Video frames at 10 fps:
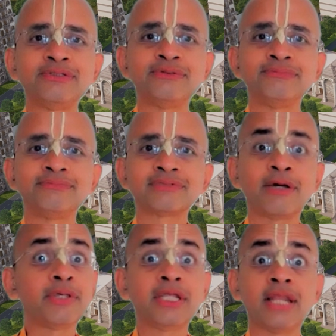do,
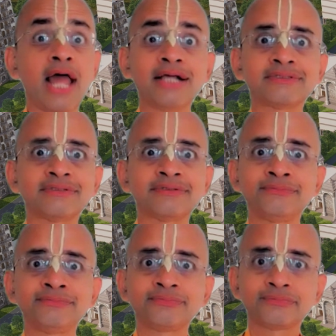coming in lakhs.
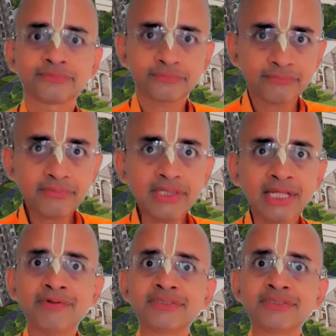He